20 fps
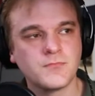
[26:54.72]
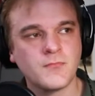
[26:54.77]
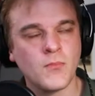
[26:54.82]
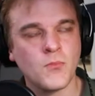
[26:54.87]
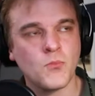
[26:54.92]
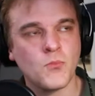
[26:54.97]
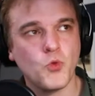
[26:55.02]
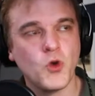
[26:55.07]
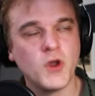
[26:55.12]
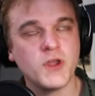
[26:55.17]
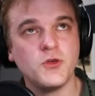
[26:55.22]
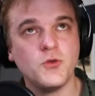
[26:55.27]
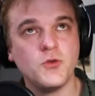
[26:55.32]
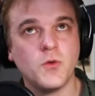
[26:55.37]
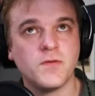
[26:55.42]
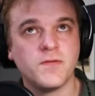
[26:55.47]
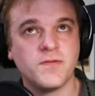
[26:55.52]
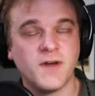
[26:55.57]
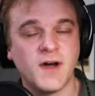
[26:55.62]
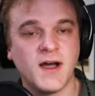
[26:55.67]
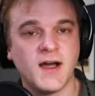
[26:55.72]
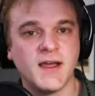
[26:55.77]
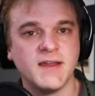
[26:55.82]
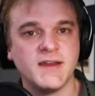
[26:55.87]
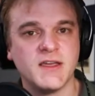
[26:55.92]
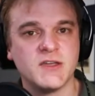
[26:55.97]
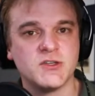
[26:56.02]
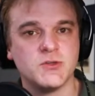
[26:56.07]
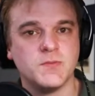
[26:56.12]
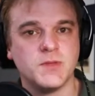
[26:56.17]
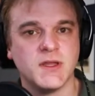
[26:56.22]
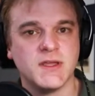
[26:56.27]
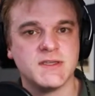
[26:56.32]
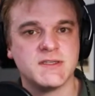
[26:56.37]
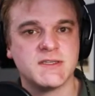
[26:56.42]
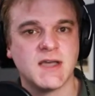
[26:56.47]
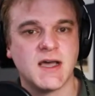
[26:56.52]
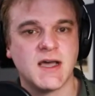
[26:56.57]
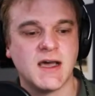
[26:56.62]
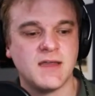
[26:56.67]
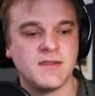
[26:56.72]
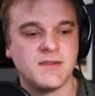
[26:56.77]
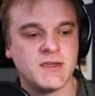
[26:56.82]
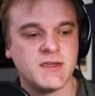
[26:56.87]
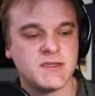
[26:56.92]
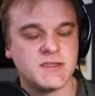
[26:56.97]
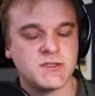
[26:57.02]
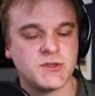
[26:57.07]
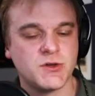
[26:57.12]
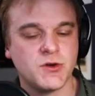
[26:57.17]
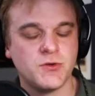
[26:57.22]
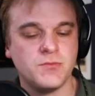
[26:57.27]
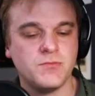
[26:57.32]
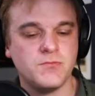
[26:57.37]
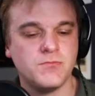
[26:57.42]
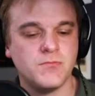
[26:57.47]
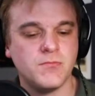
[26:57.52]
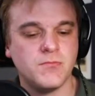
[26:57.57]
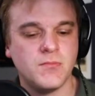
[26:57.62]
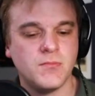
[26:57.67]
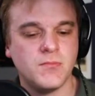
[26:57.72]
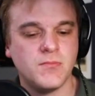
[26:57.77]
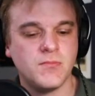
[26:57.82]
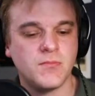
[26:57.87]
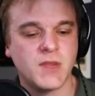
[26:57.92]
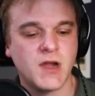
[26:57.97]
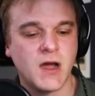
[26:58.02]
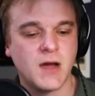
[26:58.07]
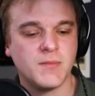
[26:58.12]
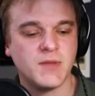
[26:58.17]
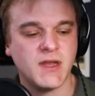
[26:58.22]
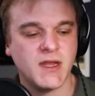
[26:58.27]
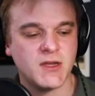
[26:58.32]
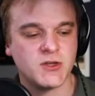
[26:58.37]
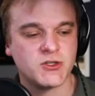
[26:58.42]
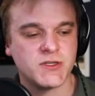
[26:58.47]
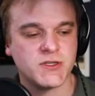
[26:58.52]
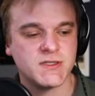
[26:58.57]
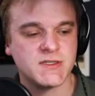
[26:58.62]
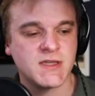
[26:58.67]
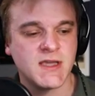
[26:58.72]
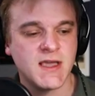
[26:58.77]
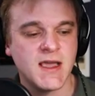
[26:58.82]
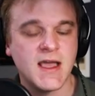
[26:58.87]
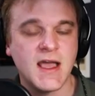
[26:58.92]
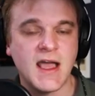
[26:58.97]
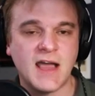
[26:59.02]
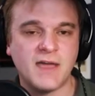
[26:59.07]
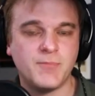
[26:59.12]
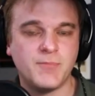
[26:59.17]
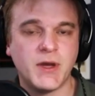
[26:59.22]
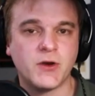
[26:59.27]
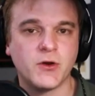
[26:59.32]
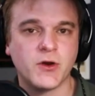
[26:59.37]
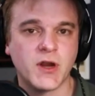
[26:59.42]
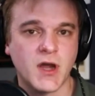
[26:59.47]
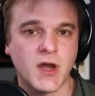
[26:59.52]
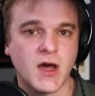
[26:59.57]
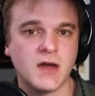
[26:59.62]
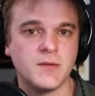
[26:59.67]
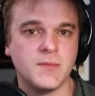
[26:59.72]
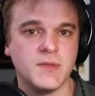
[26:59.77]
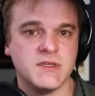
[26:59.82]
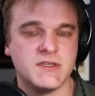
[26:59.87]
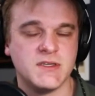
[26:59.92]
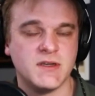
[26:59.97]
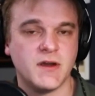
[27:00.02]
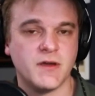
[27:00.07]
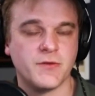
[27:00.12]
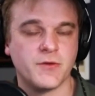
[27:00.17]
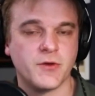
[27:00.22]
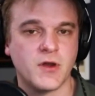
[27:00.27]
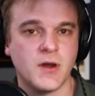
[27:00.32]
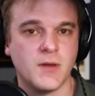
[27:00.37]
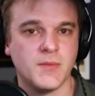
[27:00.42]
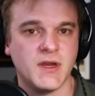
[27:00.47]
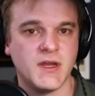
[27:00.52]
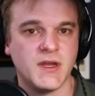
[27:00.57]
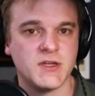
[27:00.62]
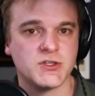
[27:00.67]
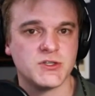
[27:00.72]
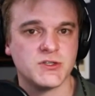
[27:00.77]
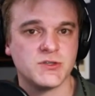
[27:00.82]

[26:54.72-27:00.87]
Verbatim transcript: what you will find as you play Scythe is certain combinations have better economies than other combinations.